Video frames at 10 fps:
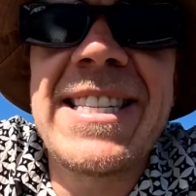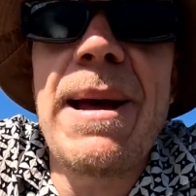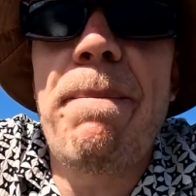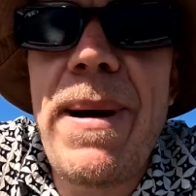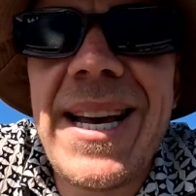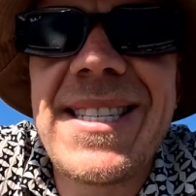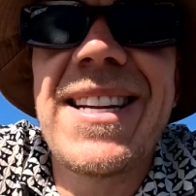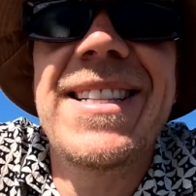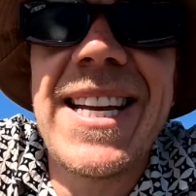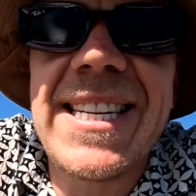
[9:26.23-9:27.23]
it's their best
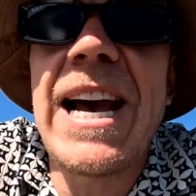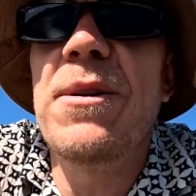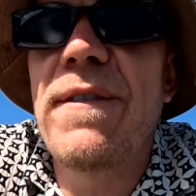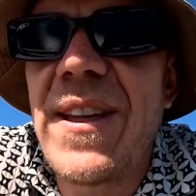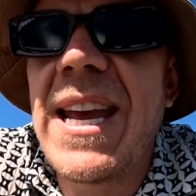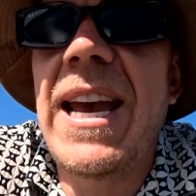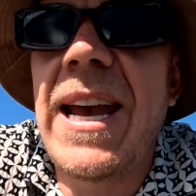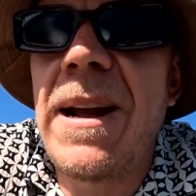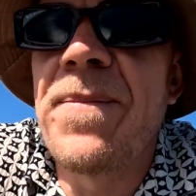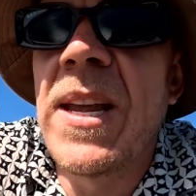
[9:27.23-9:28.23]
discount of the
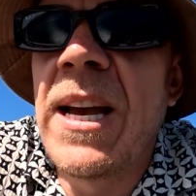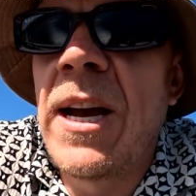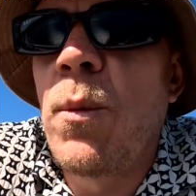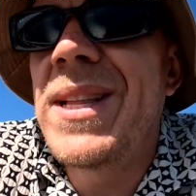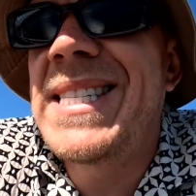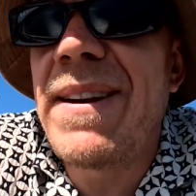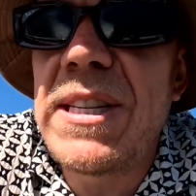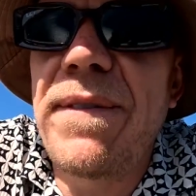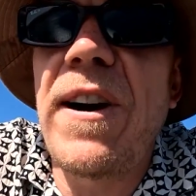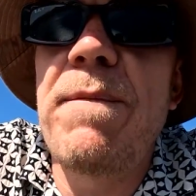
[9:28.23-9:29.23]
year, with
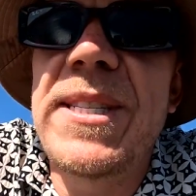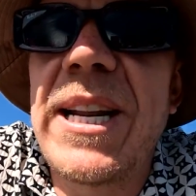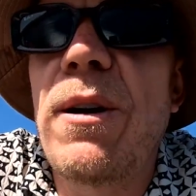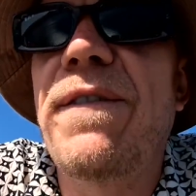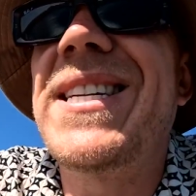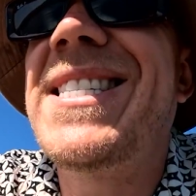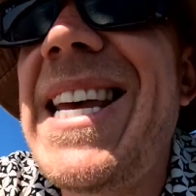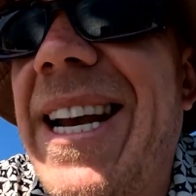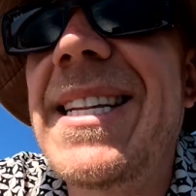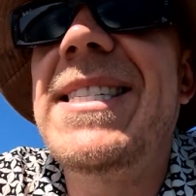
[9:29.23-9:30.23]
75% off the
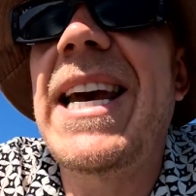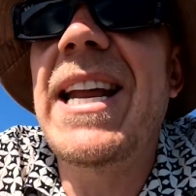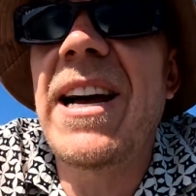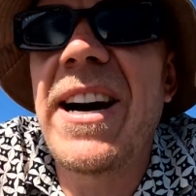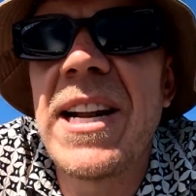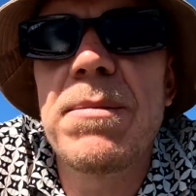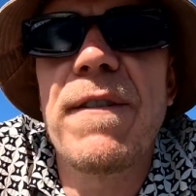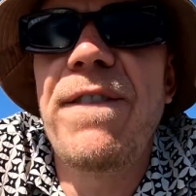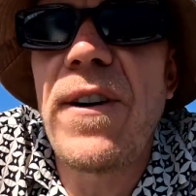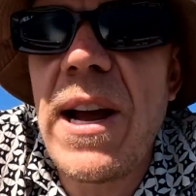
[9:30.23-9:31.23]
second sailor and up to
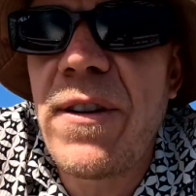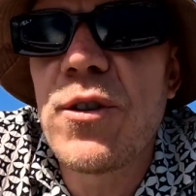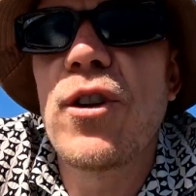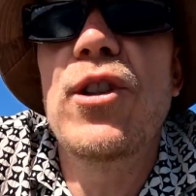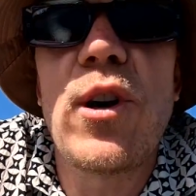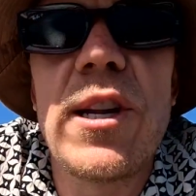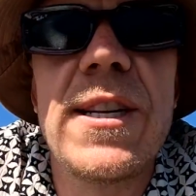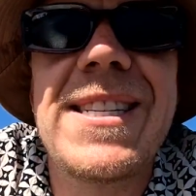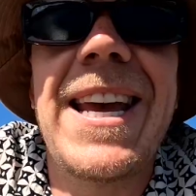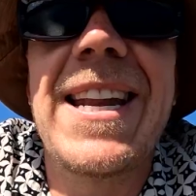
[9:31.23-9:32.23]

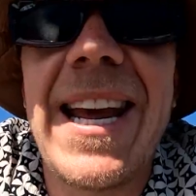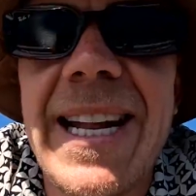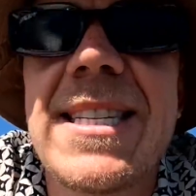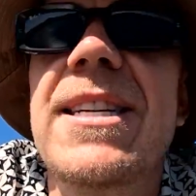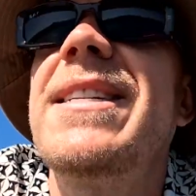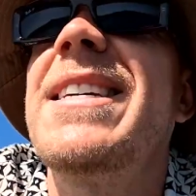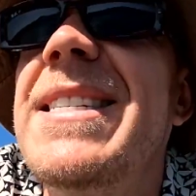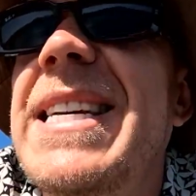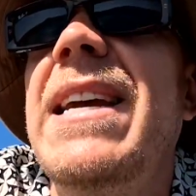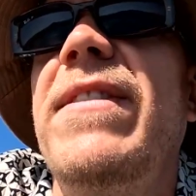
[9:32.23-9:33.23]
$500 in instant
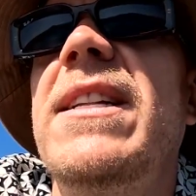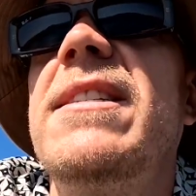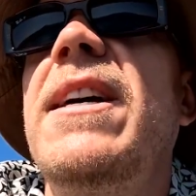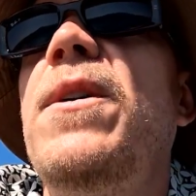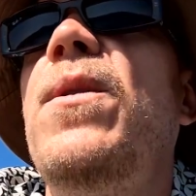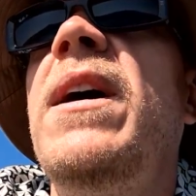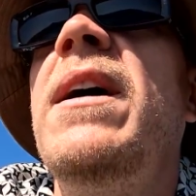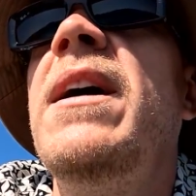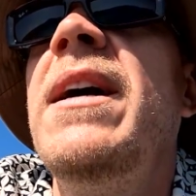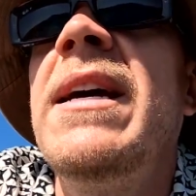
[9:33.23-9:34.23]
savings. So
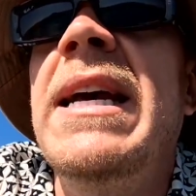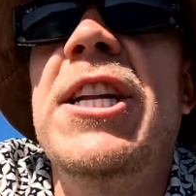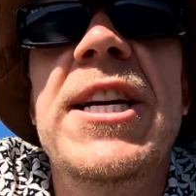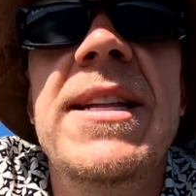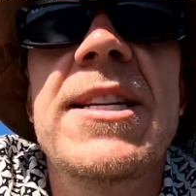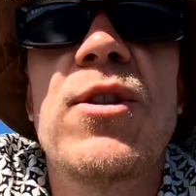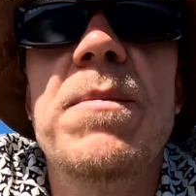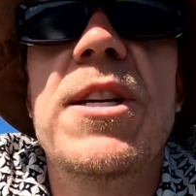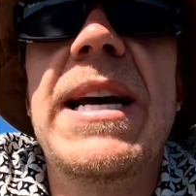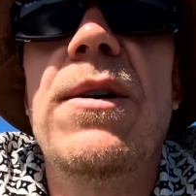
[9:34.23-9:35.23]
yeah, check the
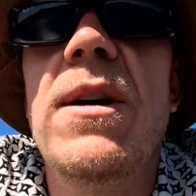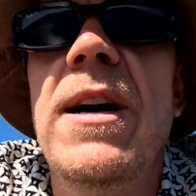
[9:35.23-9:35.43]
description out